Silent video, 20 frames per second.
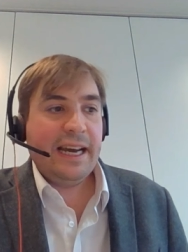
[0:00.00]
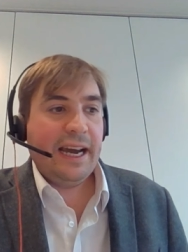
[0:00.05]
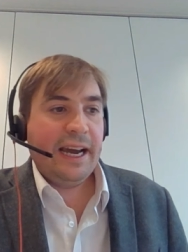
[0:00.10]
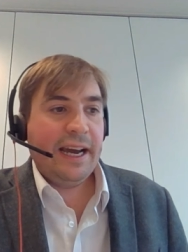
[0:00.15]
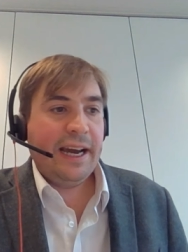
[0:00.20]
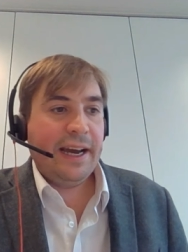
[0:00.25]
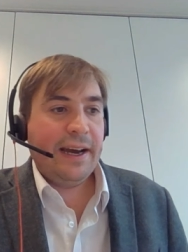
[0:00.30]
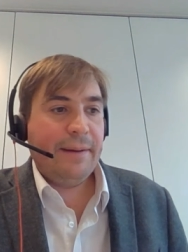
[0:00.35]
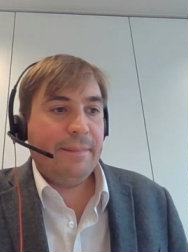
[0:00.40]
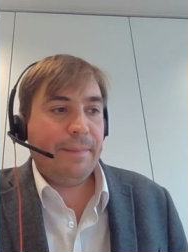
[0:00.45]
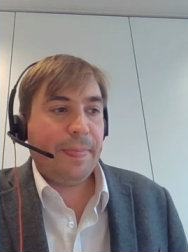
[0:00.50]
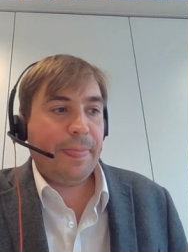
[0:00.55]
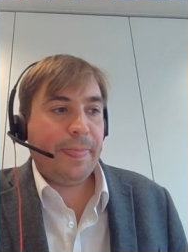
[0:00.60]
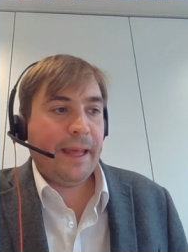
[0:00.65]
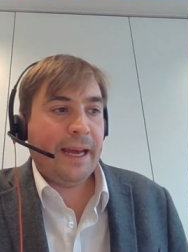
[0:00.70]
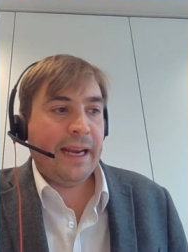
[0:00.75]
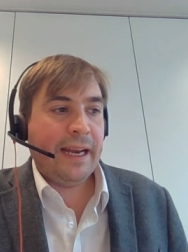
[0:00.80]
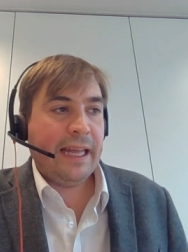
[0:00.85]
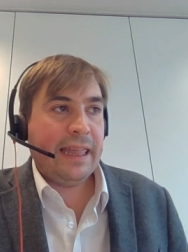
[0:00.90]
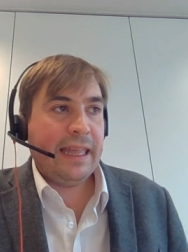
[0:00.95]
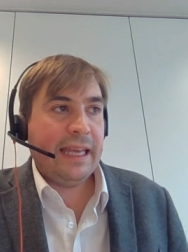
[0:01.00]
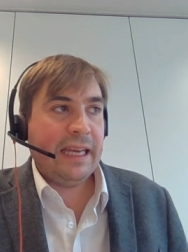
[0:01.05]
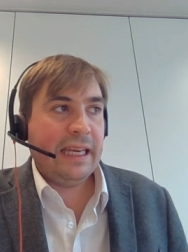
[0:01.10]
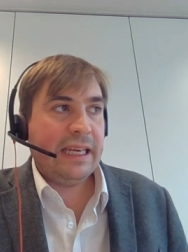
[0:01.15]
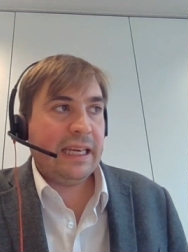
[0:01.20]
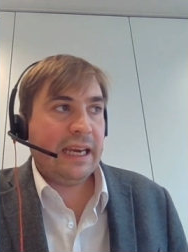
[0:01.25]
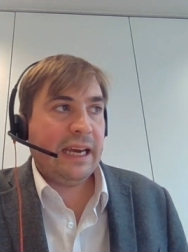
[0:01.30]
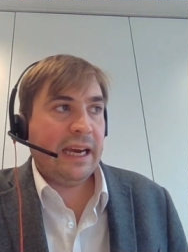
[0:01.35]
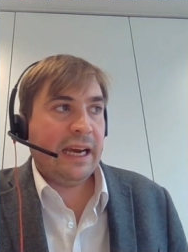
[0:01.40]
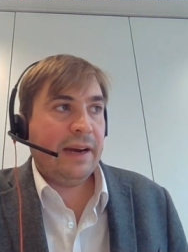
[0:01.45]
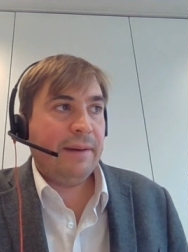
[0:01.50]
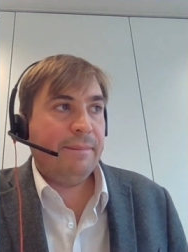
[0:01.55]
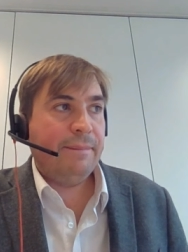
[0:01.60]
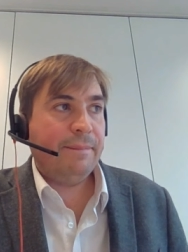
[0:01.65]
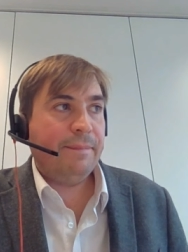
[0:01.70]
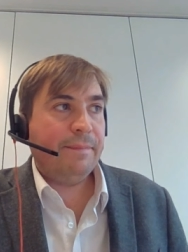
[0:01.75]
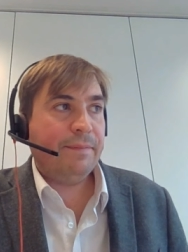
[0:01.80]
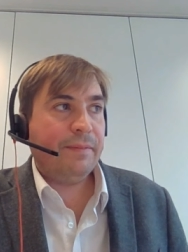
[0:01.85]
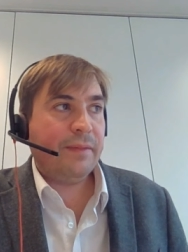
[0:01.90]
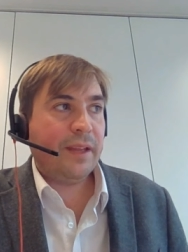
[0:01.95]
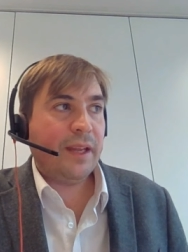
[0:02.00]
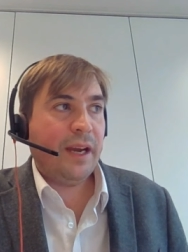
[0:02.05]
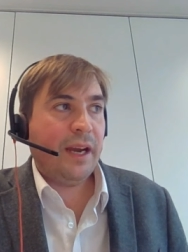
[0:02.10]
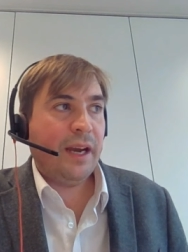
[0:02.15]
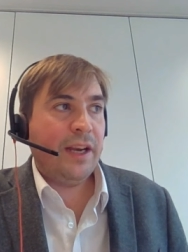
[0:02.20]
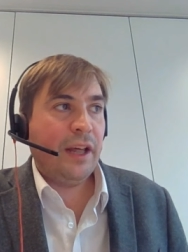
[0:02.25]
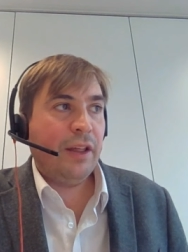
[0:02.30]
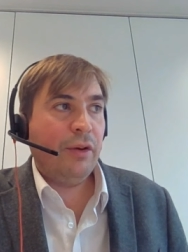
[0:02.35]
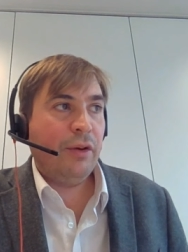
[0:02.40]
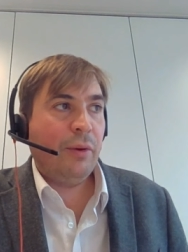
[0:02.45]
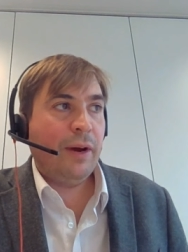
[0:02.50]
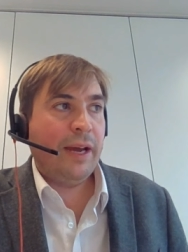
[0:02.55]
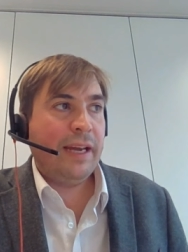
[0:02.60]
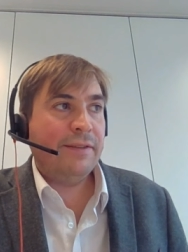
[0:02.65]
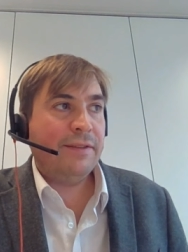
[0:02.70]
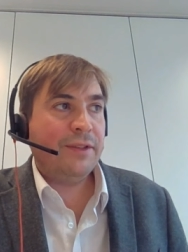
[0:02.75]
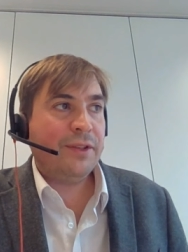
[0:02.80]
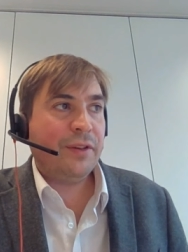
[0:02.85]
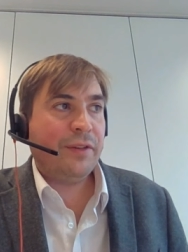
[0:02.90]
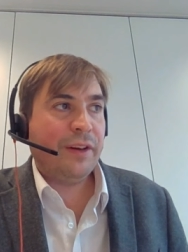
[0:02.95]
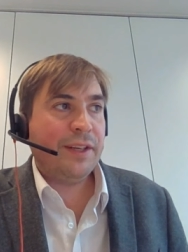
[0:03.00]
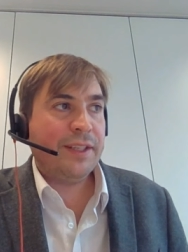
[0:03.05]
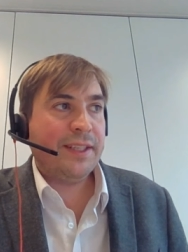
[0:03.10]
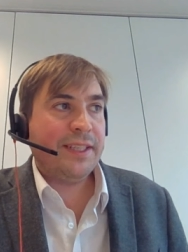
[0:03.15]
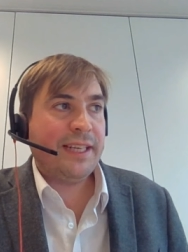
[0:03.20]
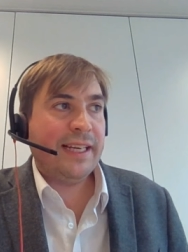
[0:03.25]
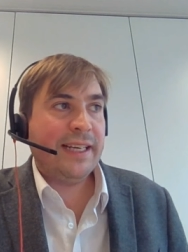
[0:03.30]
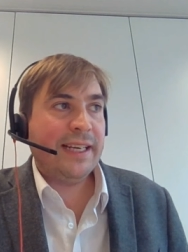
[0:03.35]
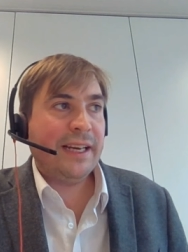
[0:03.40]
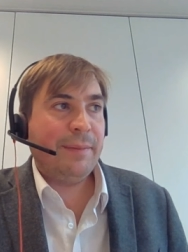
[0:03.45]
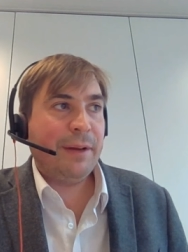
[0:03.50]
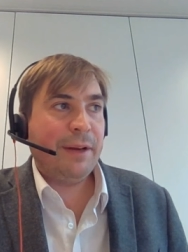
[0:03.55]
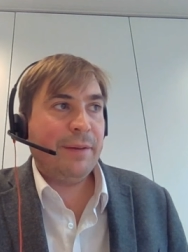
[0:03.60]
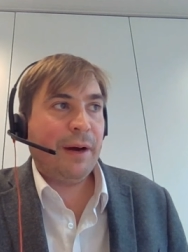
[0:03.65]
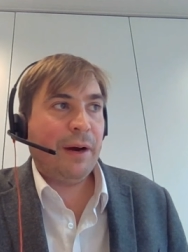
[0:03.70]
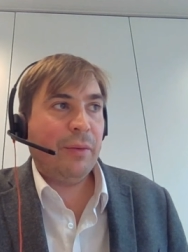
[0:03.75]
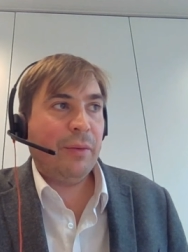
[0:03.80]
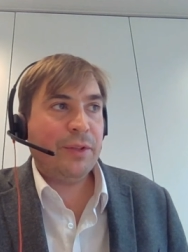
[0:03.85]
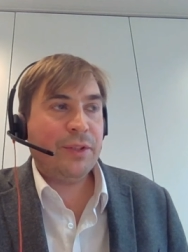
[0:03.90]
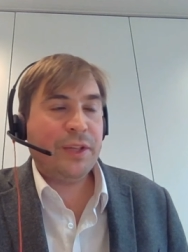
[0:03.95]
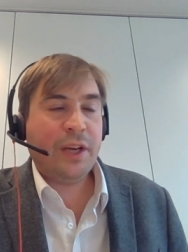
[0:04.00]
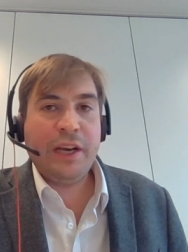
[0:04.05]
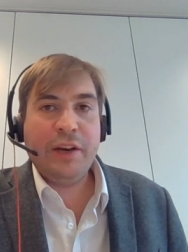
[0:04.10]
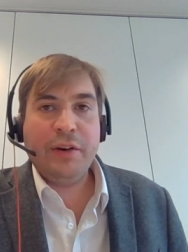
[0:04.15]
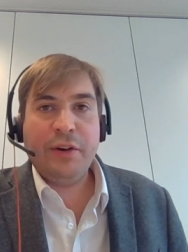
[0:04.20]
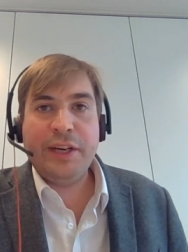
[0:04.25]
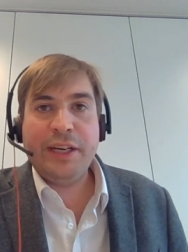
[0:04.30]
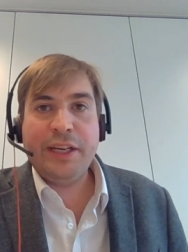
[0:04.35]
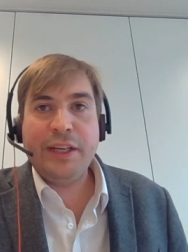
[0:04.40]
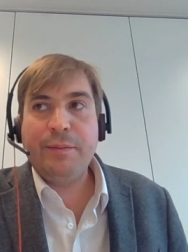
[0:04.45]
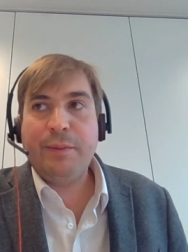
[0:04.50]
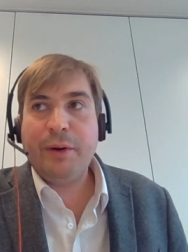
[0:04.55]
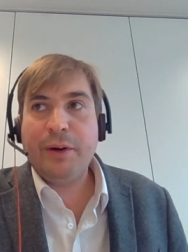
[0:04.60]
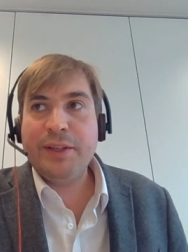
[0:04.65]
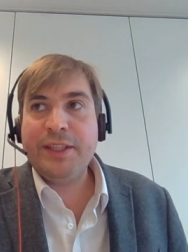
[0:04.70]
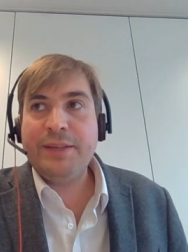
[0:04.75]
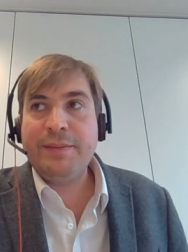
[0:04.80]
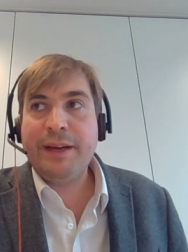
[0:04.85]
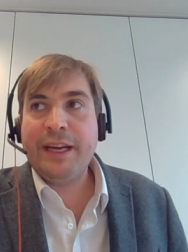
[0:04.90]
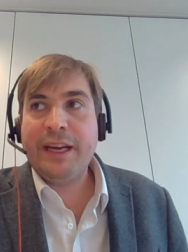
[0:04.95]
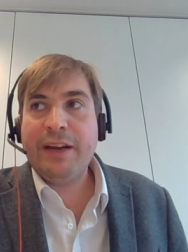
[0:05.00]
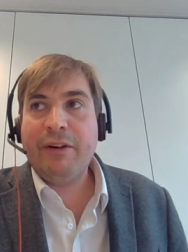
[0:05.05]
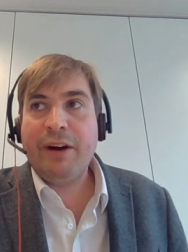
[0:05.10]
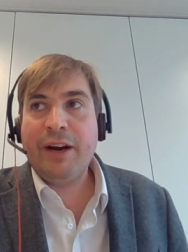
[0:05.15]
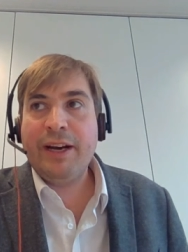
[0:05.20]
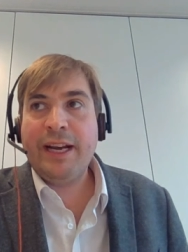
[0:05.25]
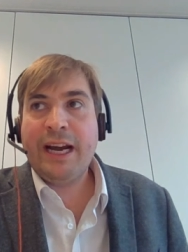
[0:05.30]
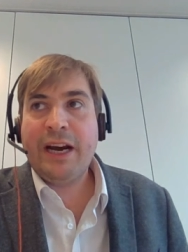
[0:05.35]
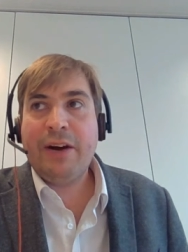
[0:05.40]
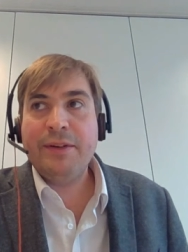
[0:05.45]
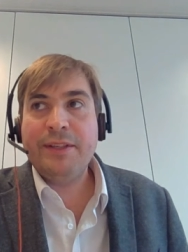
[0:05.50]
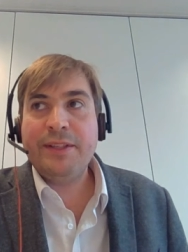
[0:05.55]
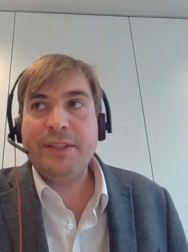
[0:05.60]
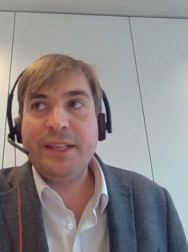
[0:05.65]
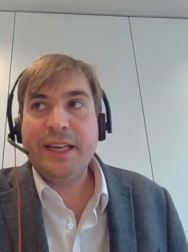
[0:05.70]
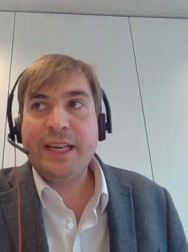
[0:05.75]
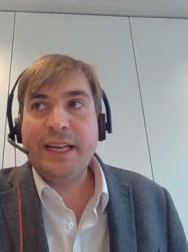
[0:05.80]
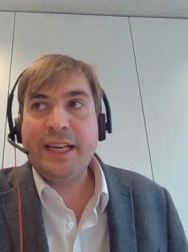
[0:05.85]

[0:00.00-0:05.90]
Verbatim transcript: Um, and I think um, another way of sort of understanding a bit about what's going on in EU policymaking right now is,